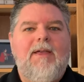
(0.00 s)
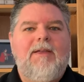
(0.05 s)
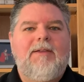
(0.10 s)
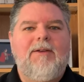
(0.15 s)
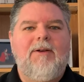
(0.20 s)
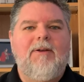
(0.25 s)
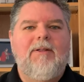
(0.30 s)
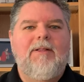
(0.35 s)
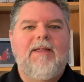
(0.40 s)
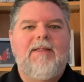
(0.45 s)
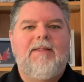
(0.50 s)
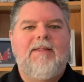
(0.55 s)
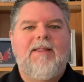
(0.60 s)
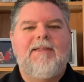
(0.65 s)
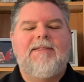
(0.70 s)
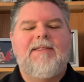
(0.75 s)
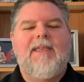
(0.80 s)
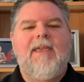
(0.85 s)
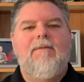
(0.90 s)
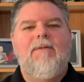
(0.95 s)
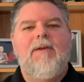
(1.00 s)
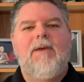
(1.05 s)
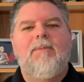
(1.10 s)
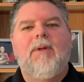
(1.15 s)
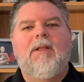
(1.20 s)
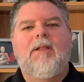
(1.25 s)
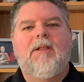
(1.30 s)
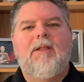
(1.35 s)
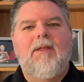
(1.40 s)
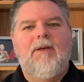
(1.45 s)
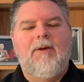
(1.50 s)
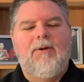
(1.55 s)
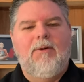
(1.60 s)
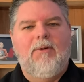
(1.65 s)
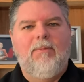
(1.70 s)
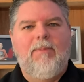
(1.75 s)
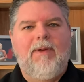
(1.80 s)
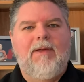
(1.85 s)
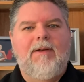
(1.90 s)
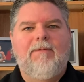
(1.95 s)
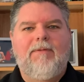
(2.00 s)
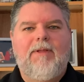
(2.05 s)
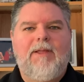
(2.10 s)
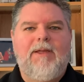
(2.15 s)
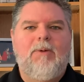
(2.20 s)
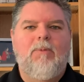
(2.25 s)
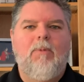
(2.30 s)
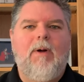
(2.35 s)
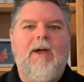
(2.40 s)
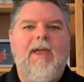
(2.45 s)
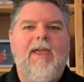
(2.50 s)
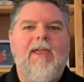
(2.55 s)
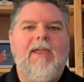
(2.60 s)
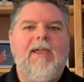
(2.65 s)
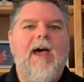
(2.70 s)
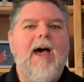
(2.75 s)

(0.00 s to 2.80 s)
you know, let's give him a little bit of leeway.